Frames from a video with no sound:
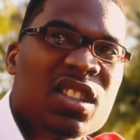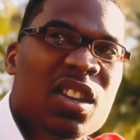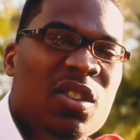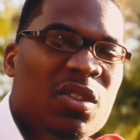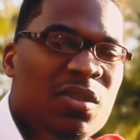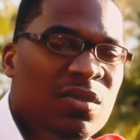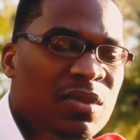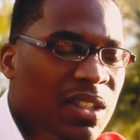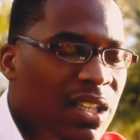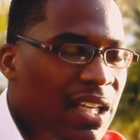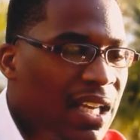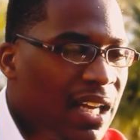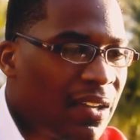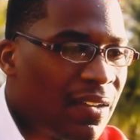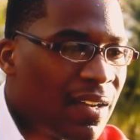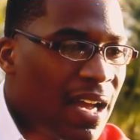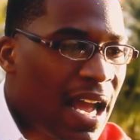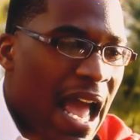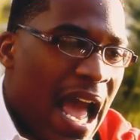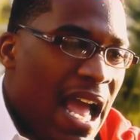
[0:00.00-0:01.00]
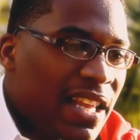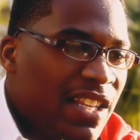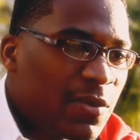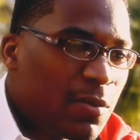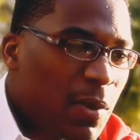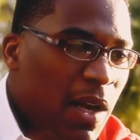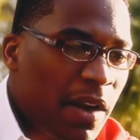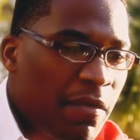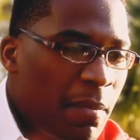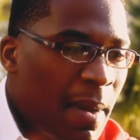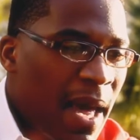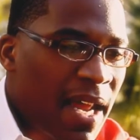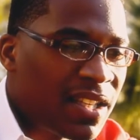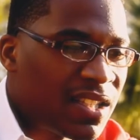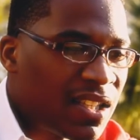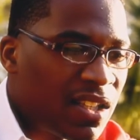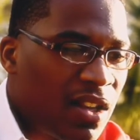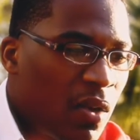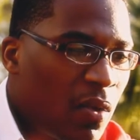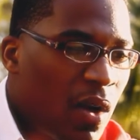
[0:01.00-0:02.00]
So you know, I, I, just want
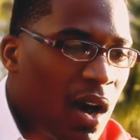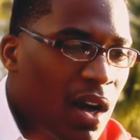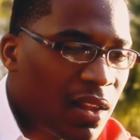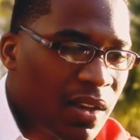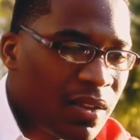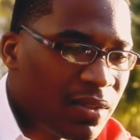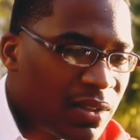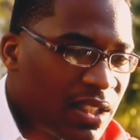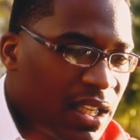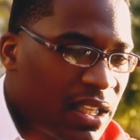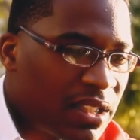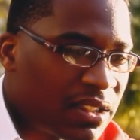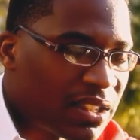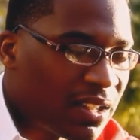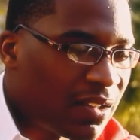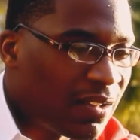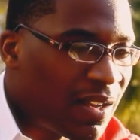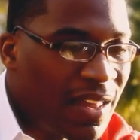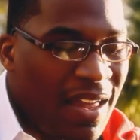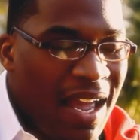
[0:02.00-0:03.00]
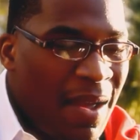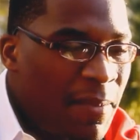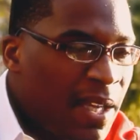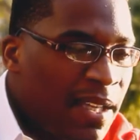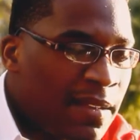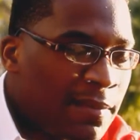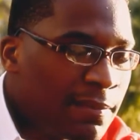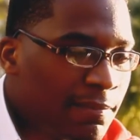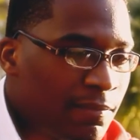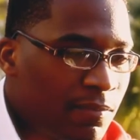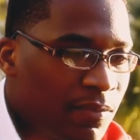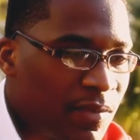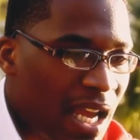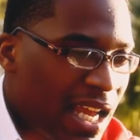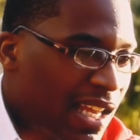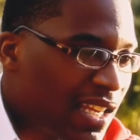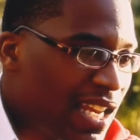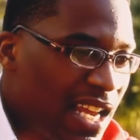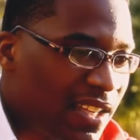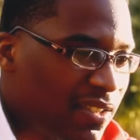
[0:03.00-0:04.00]
everybody to know all of those things. So I, I mean,
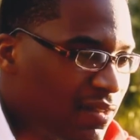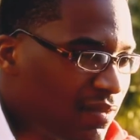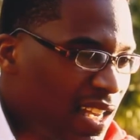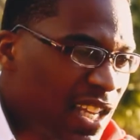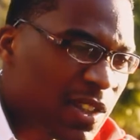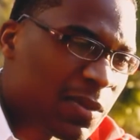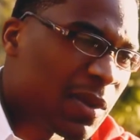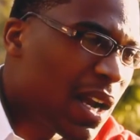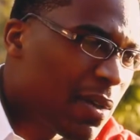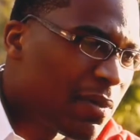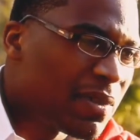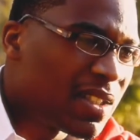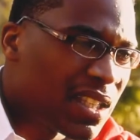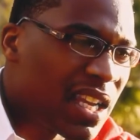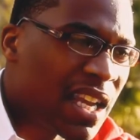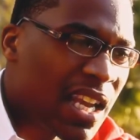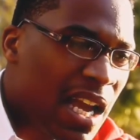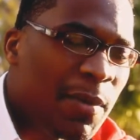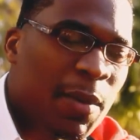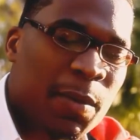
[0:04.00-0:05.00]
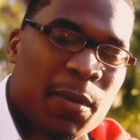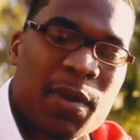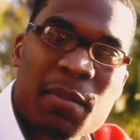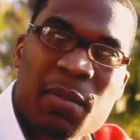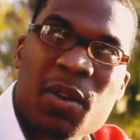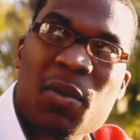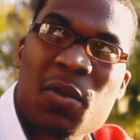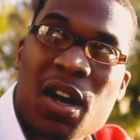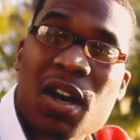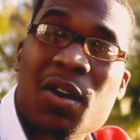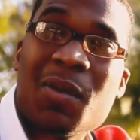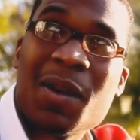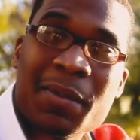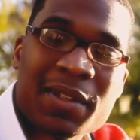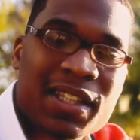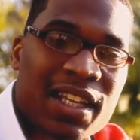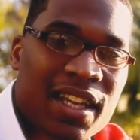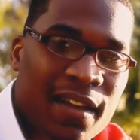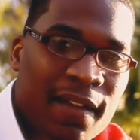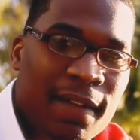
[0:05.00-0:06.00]
that, that's that's what I would say. I would want them to walk
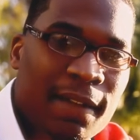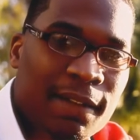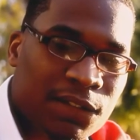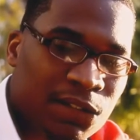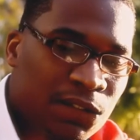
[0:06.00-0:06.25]
away with that.